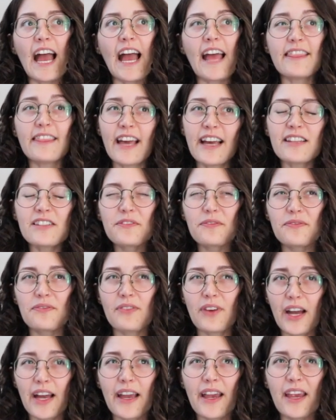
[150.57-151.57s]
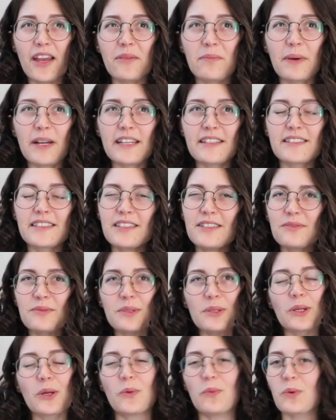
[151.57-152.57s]
And that's fine, but it didn't
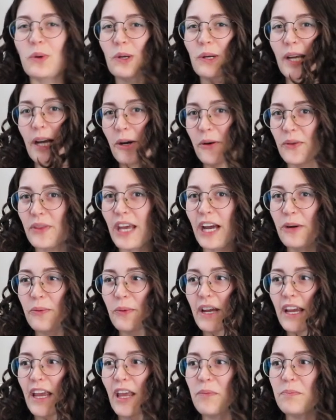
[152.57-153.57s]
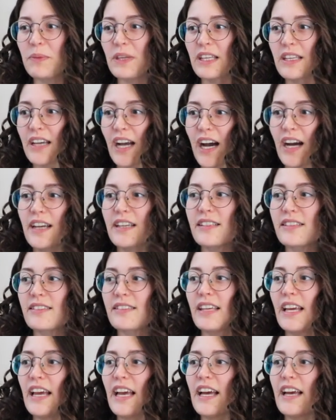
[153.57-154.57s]
really work out that way
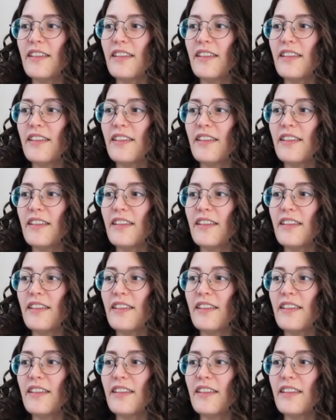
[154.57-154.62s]
because